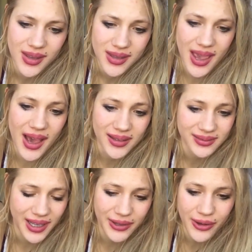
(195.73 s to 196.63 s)
Yeah,
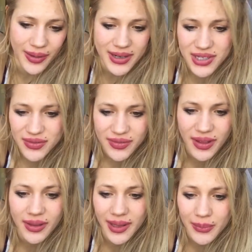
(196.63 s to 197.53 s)
I don't know, I just
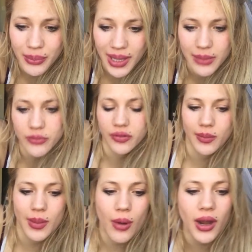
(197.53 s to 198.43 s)
felt like blamed for
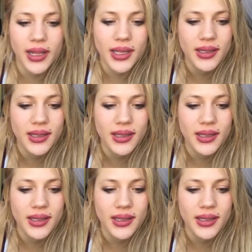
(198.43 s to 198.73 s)
my body.